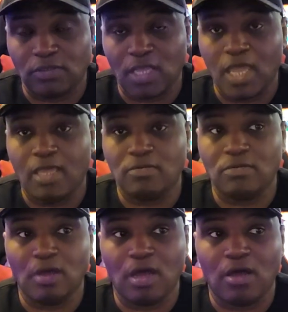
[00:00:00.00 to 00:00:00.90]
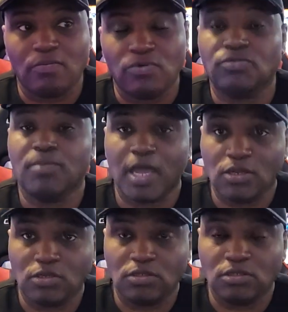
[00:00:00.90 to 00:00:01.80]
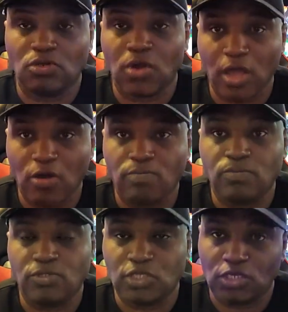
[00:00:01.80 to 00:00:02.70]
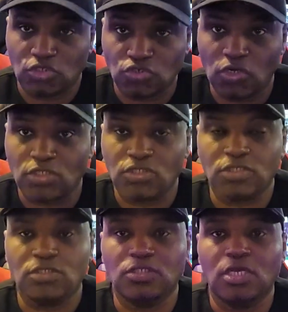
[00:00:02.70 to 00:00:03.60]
And uh, with my little help with the instructions,